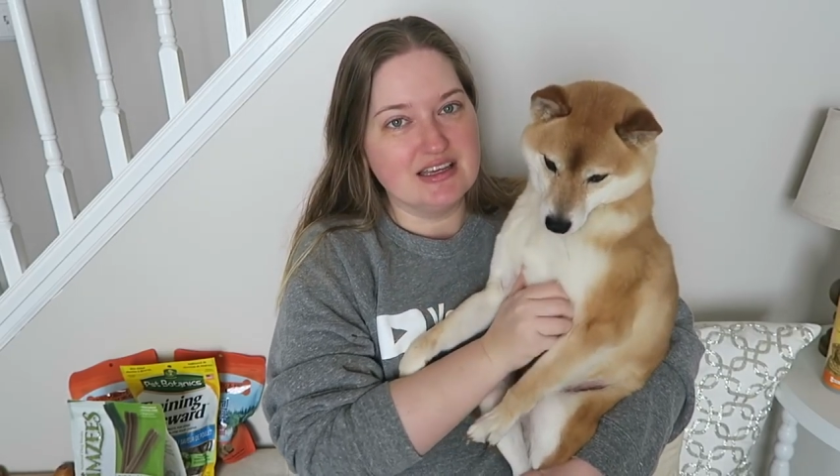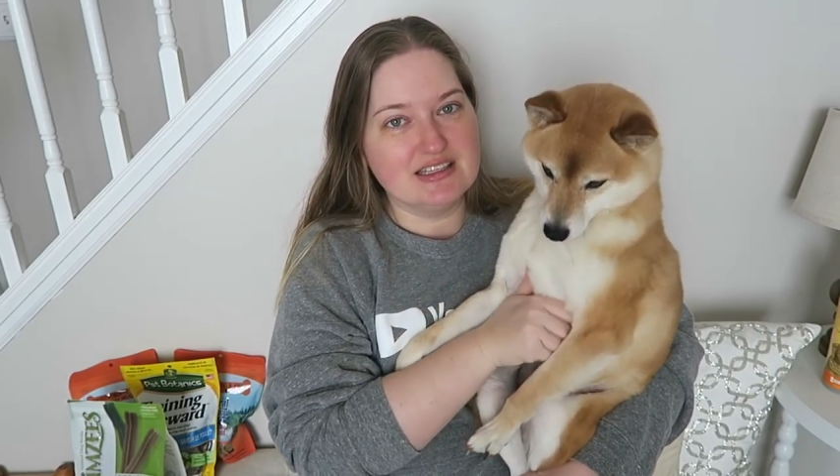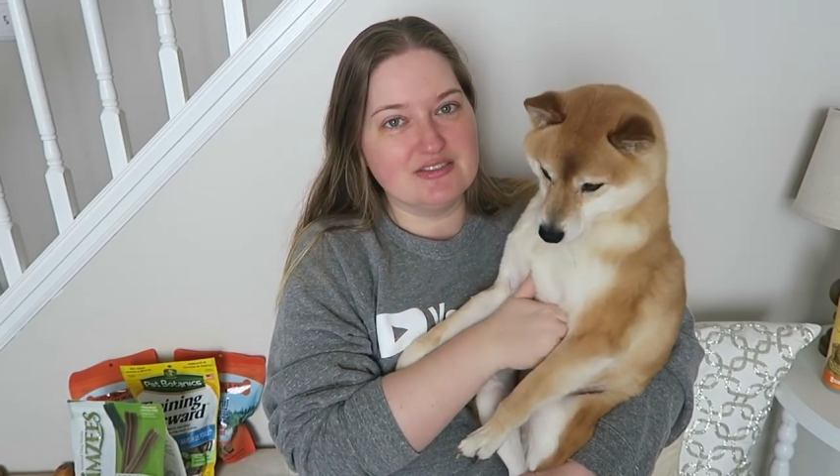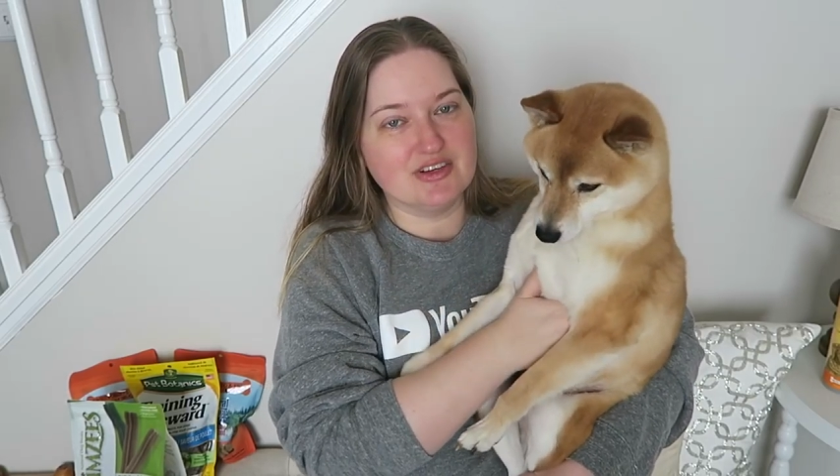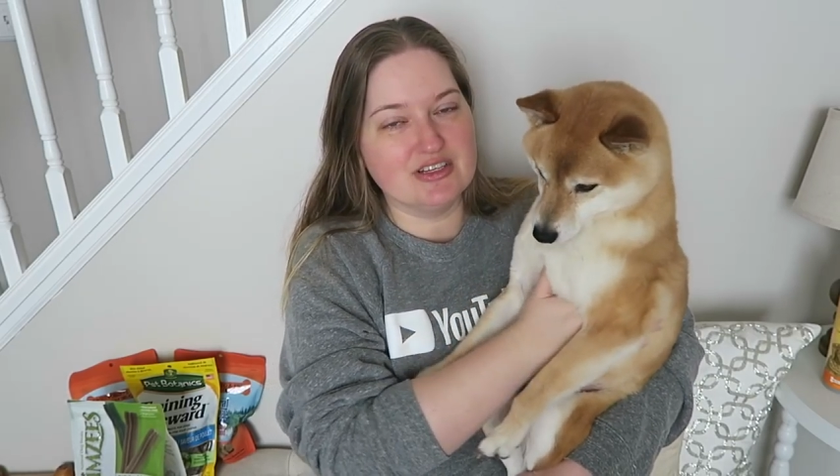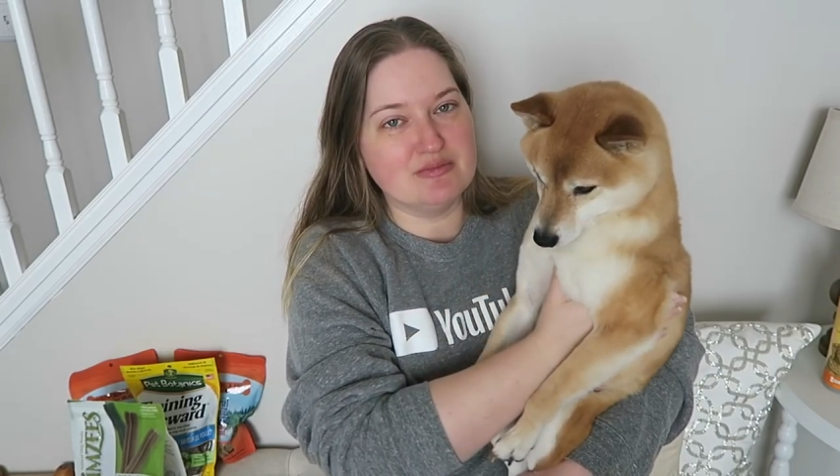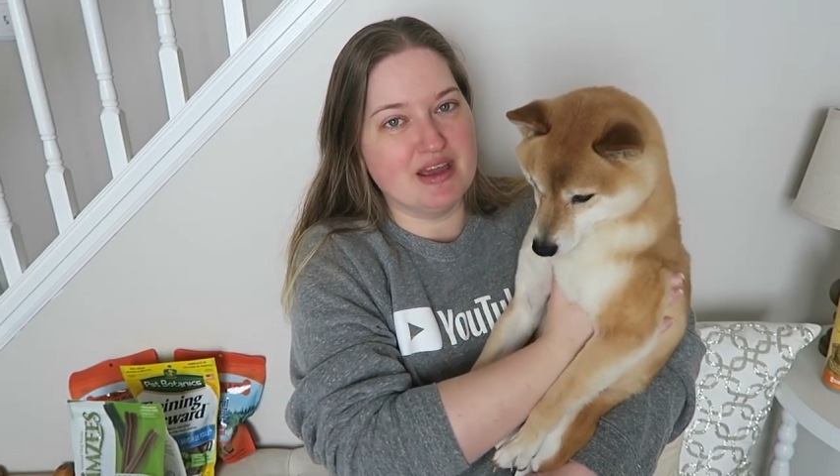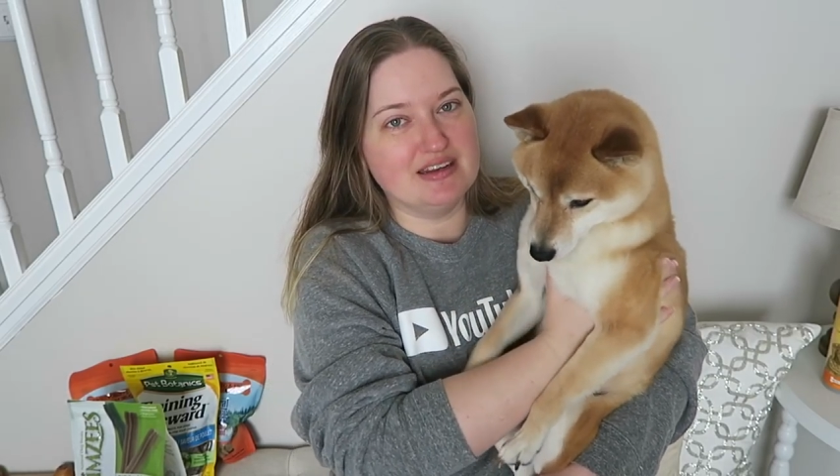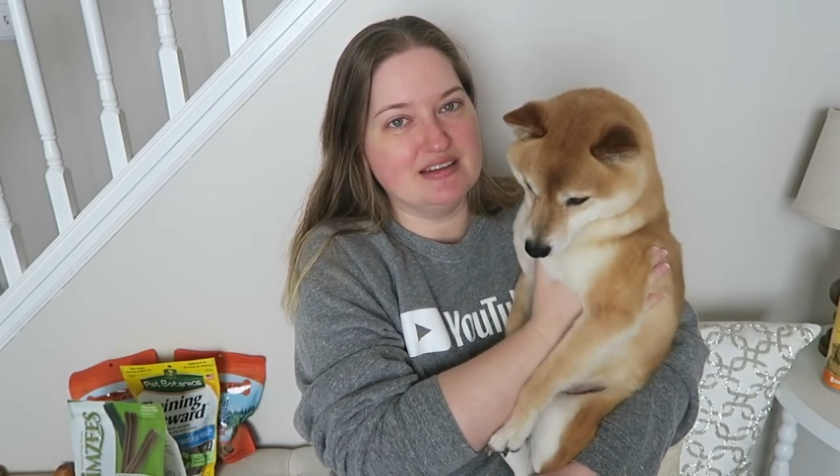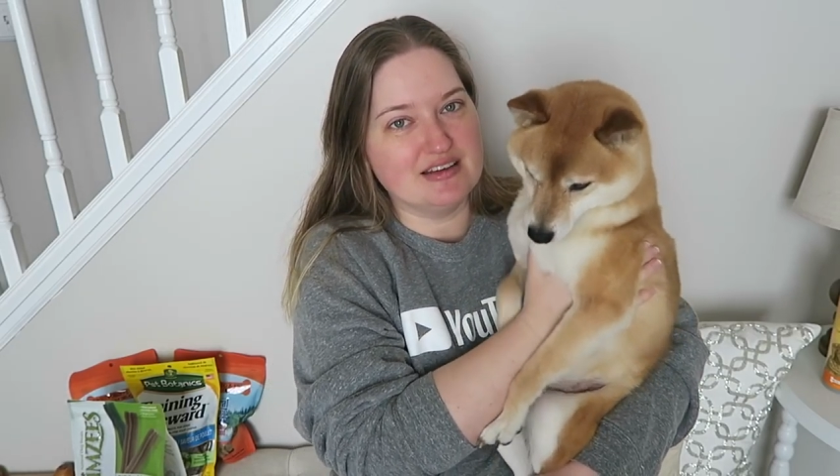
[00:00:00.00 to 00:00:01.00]
he's a very
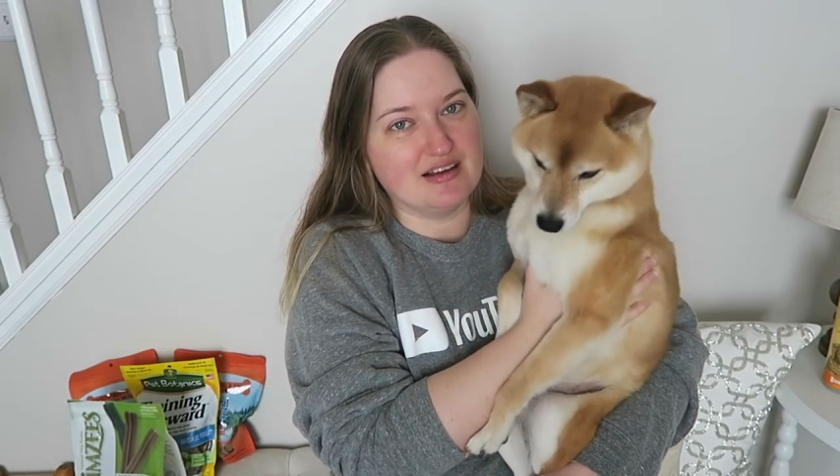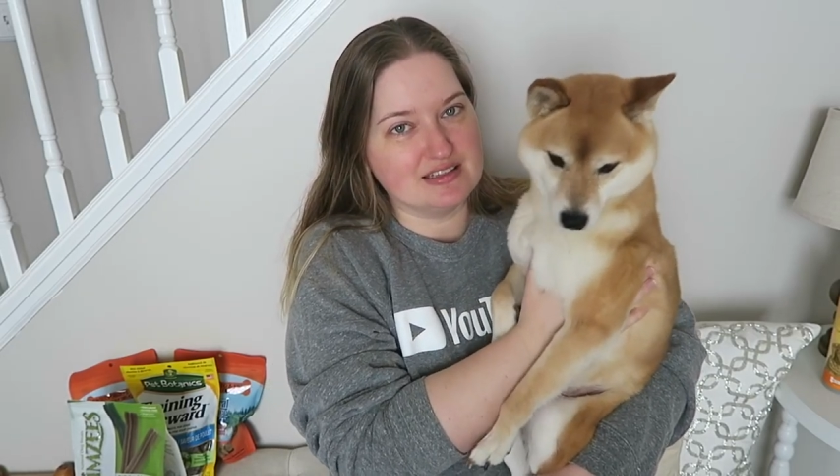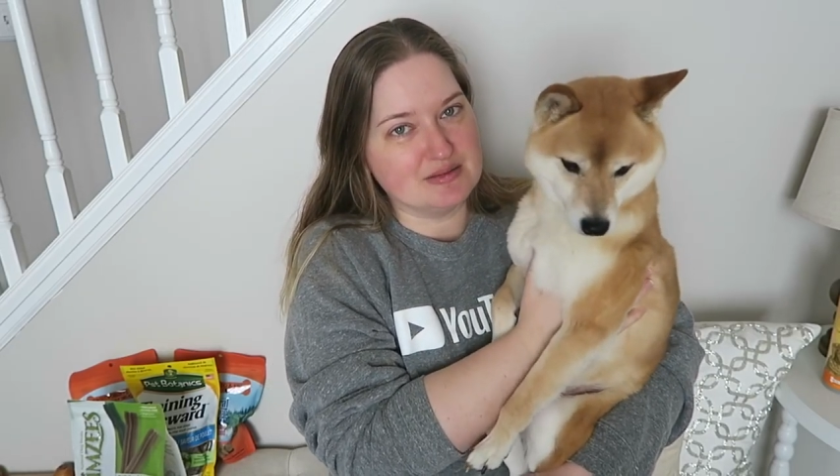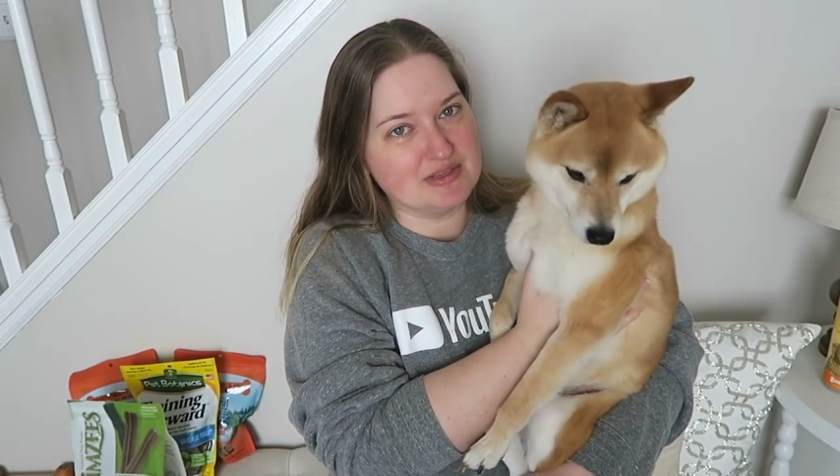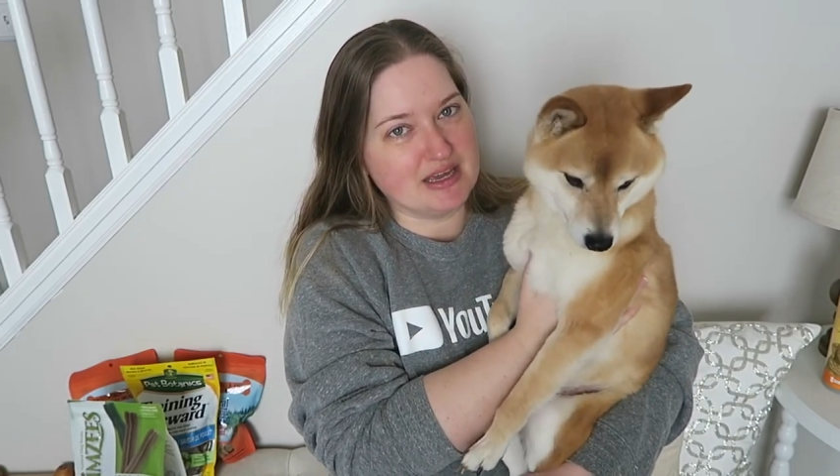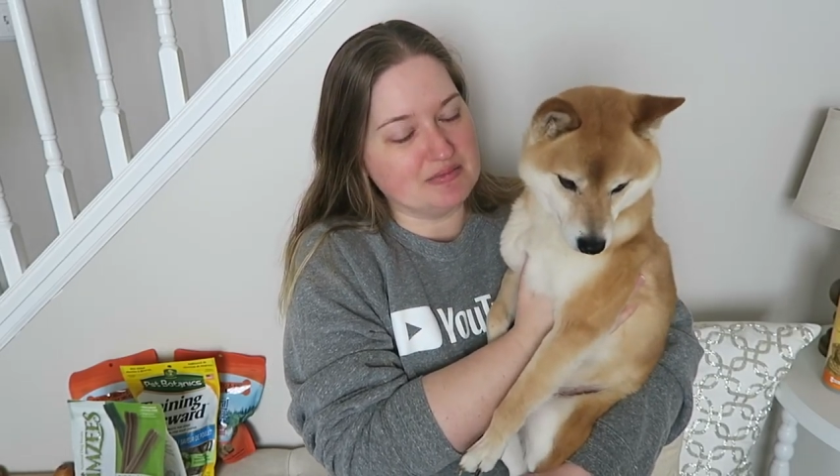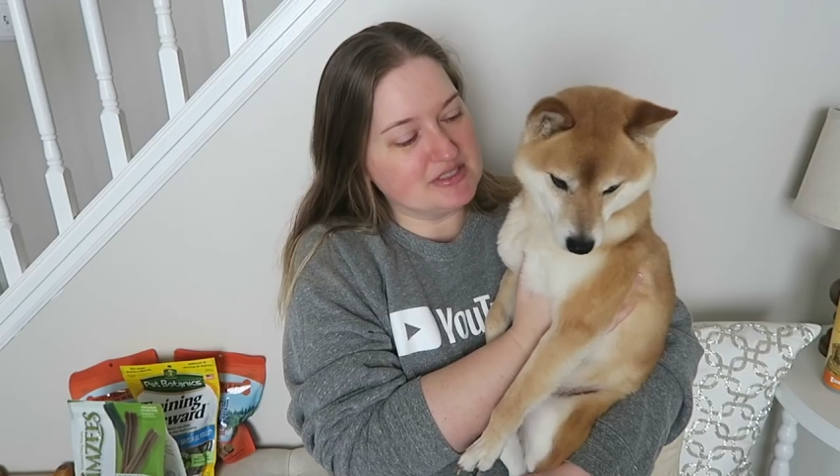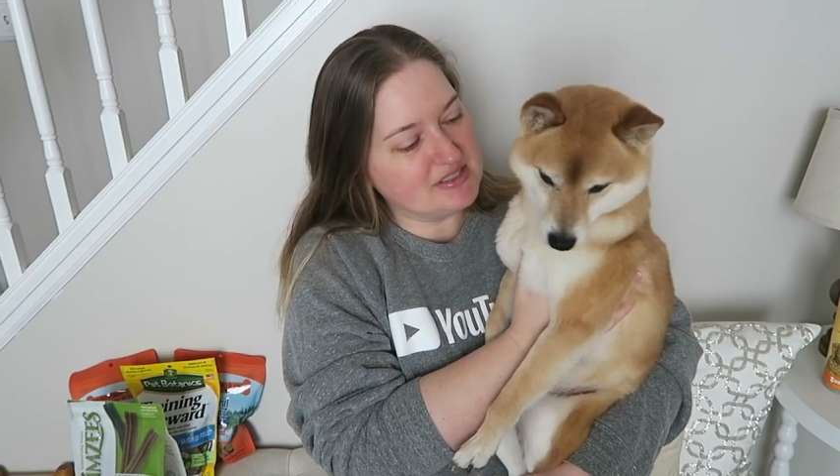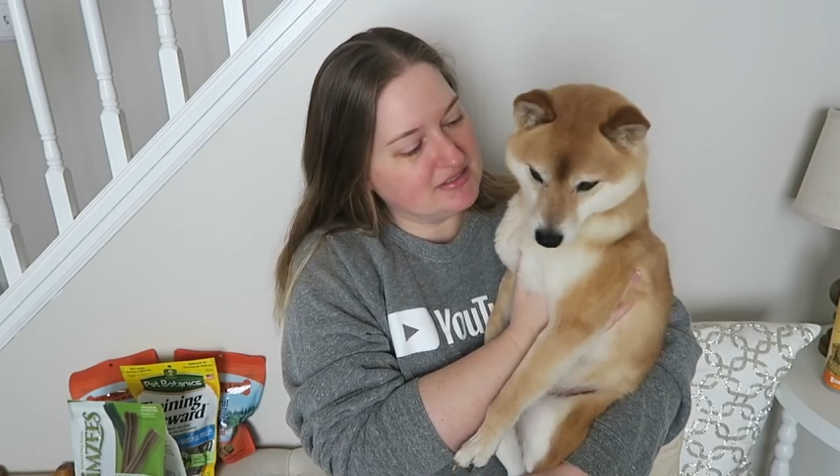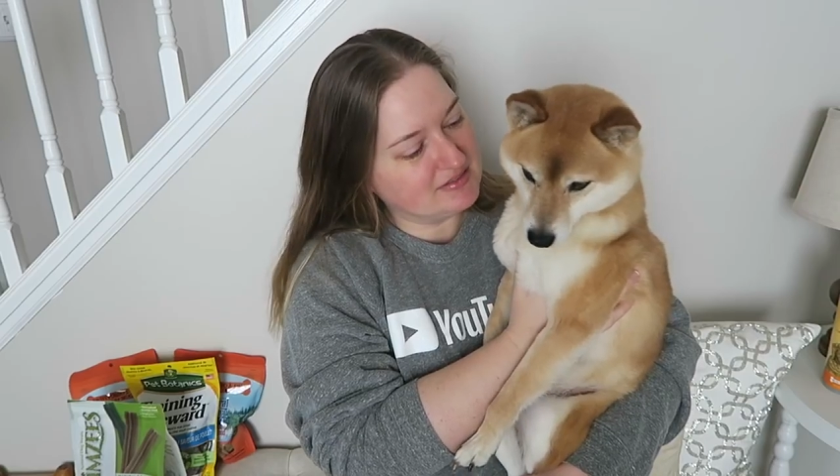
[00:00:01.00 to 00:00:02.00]
demanding dog sometimes.